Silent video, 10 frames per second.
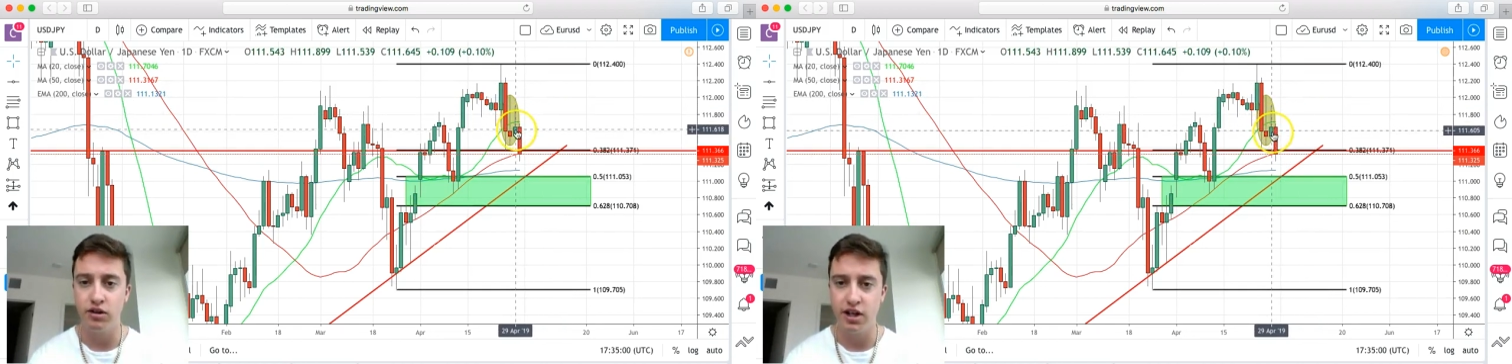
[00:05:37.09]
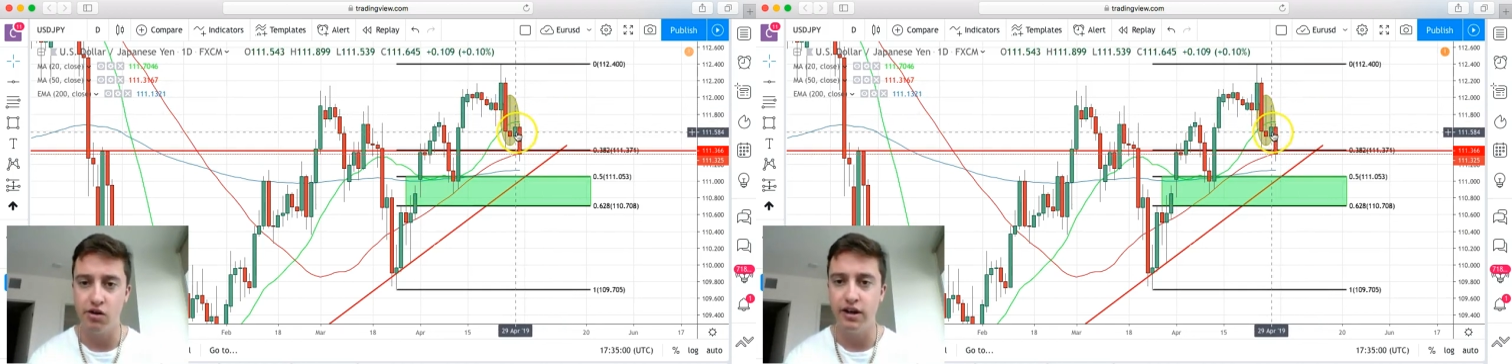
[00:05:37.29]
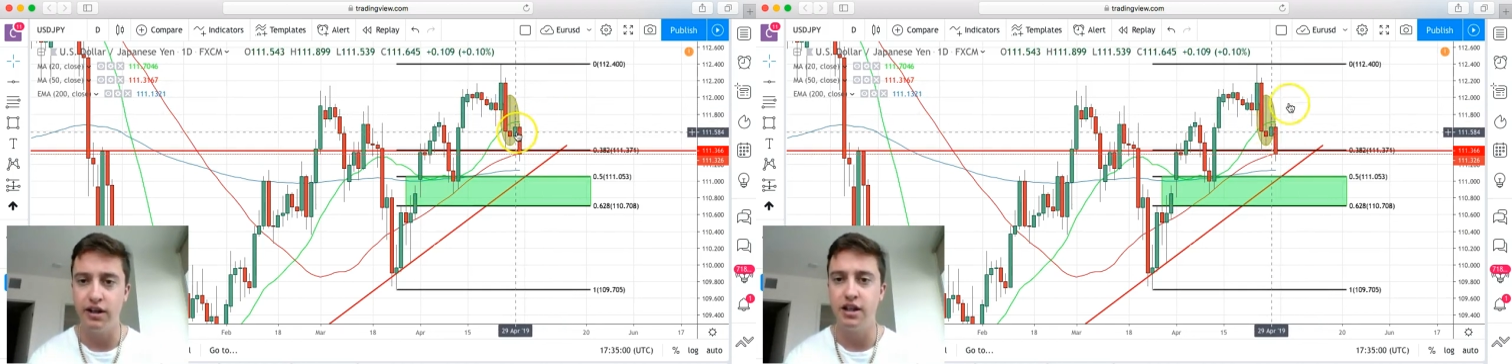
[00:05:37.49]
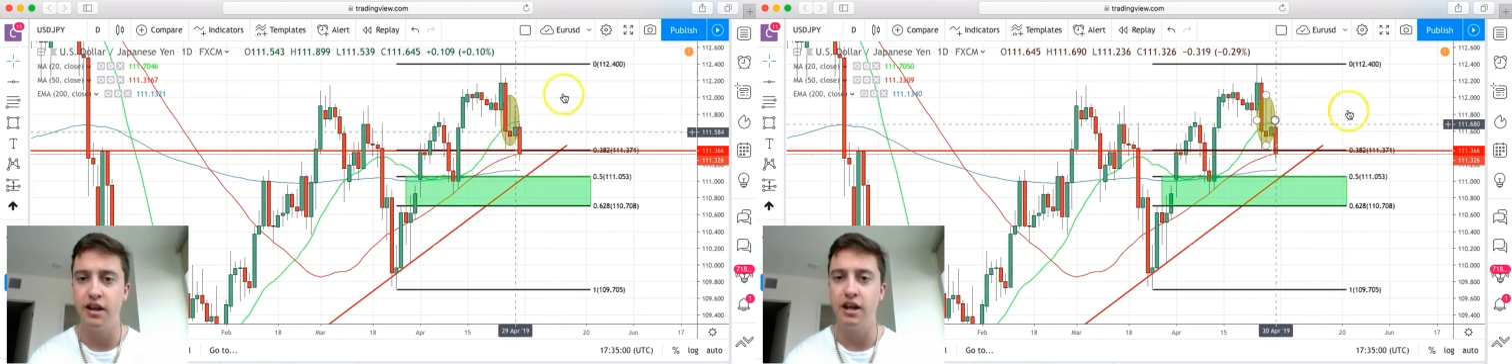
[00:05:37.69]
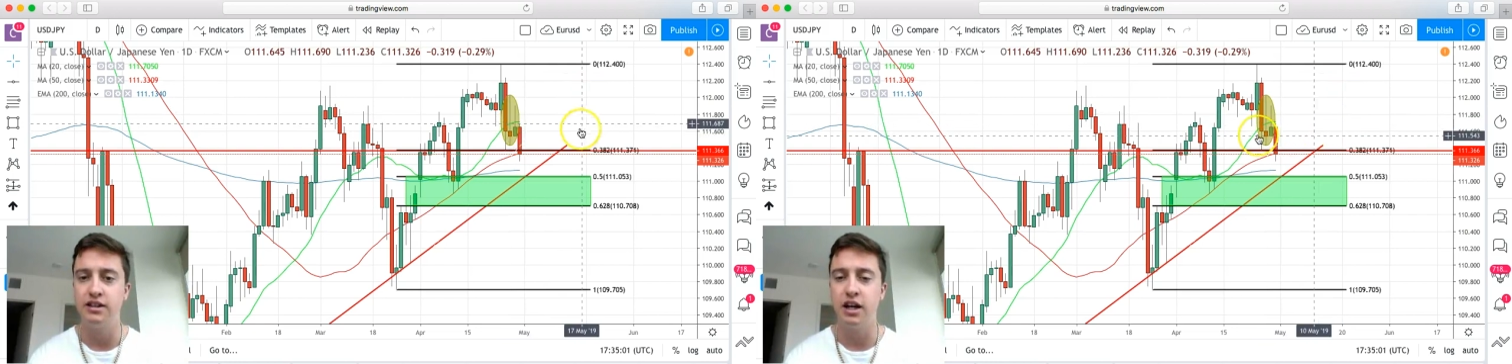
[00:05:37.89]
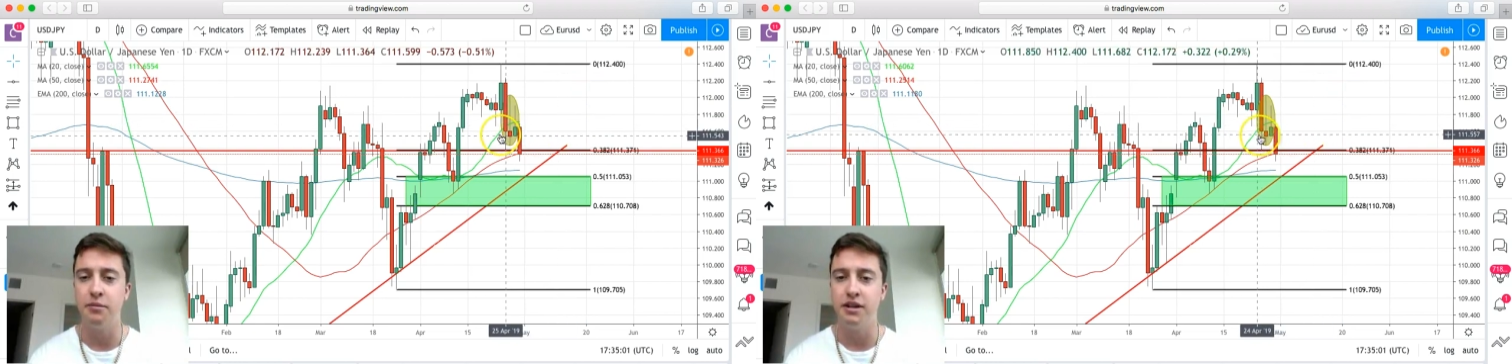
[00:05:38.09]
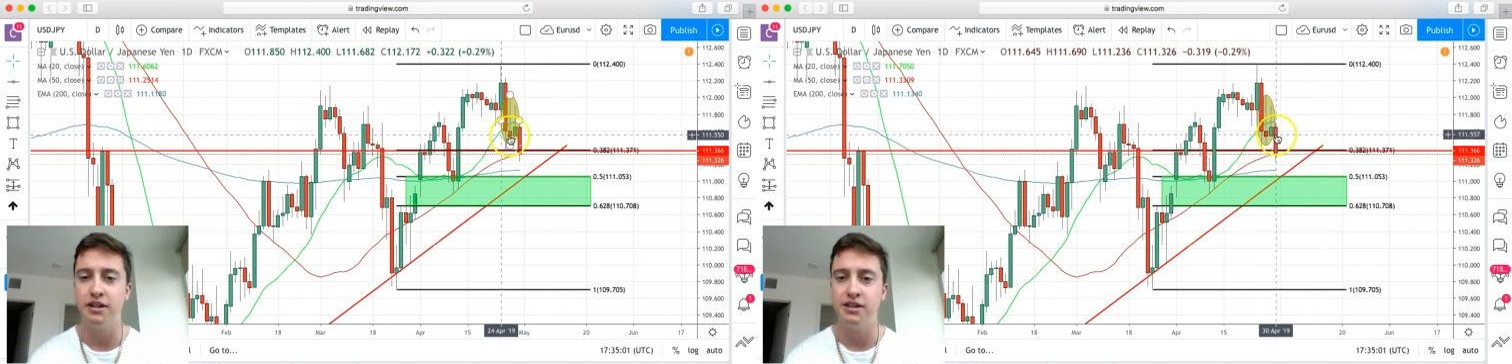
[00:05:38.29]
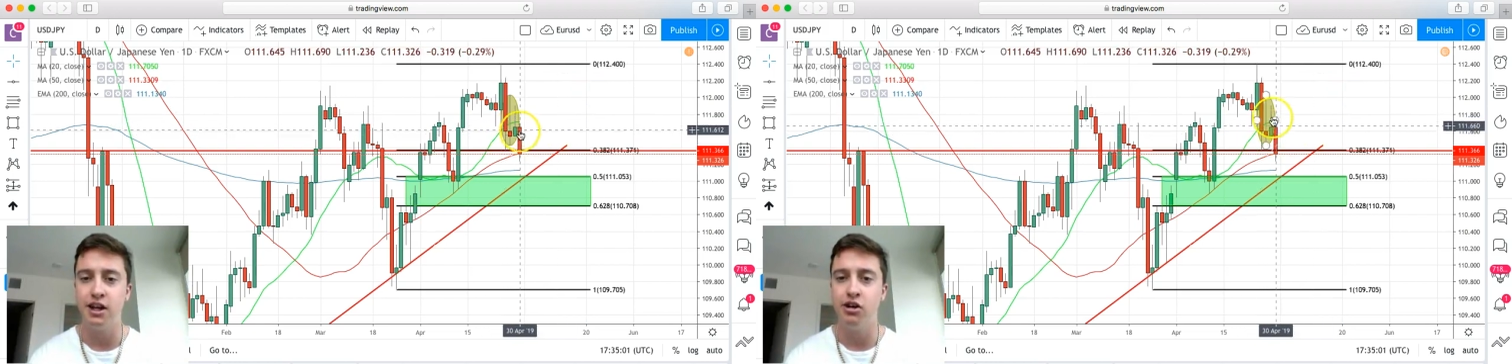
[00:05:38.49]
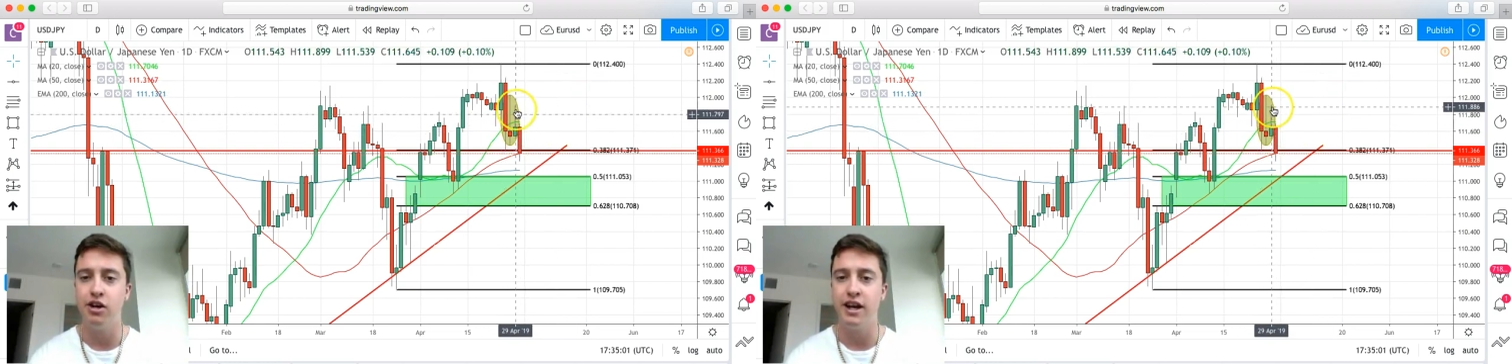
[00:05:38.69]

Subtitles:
telling us that it's going to be a sell.